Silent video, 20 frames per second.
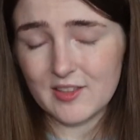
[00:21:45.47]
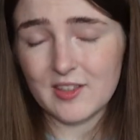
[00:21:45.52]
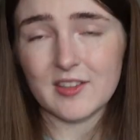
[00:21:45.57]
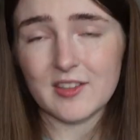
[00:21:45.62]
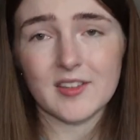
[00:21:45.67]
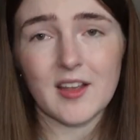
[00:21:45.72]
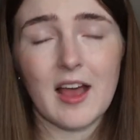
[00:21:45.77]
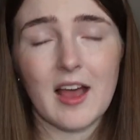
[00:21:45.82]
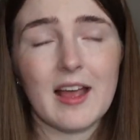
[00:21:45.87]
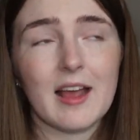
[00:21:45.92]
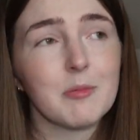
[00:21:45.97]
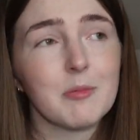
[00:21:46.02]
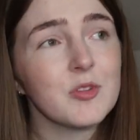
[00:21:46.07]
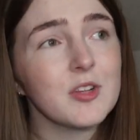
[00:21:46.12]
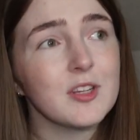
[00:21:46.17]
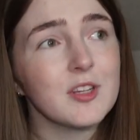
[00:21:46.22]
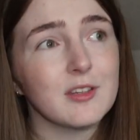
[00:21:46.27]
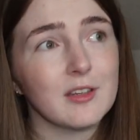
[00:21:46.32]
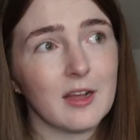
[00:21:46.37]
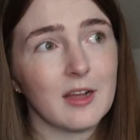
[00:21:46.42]
because I
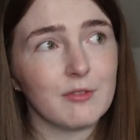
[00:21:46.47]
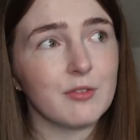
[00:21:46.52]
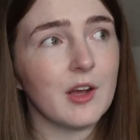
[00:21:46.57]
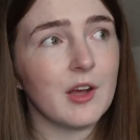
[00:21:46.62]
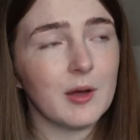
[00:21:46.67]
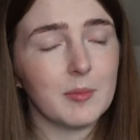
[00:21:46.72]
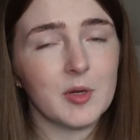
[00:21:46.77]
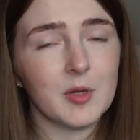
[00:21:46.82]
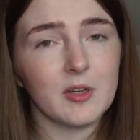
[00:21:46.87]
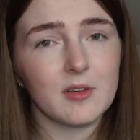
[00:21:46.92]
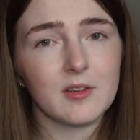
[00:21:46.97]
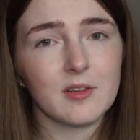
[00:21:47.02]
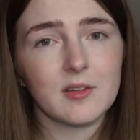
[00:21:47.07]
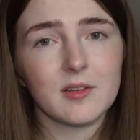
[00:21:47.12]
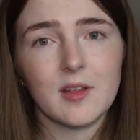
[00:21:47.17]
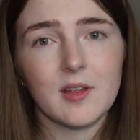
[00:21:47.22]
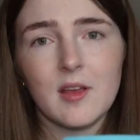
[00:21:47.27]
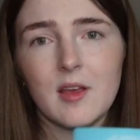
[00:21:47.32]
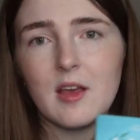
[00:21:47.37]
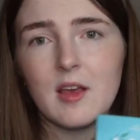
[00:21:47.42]
absolutely love her
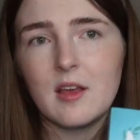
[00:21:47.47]
books.